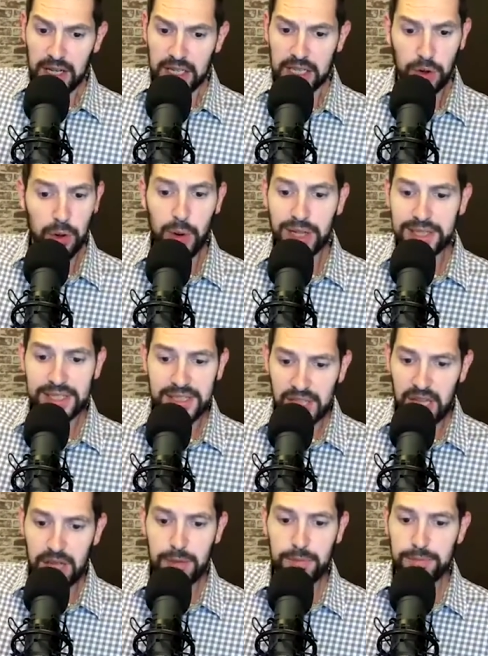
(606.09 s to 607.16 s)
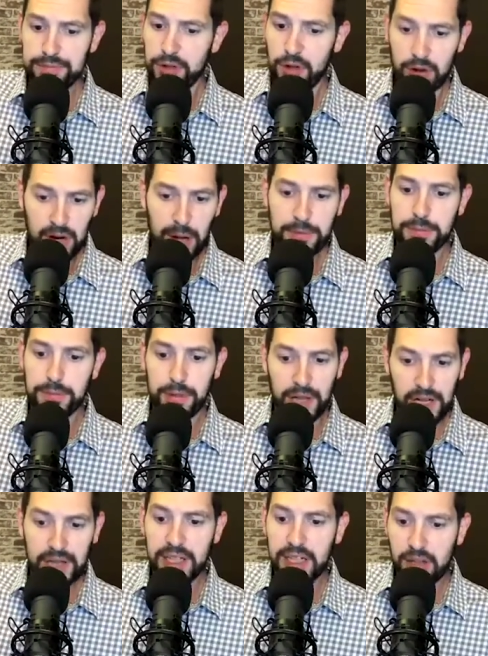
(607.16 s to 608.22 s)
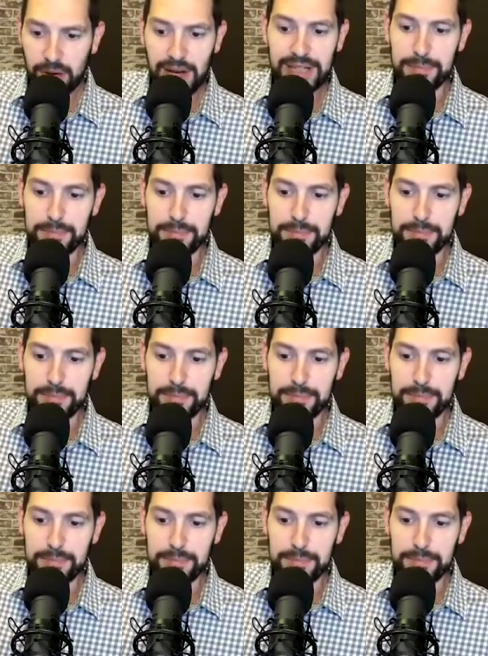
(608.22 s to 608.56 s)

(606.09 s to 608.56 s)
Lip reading: Do we want the same corrupt, politically correct,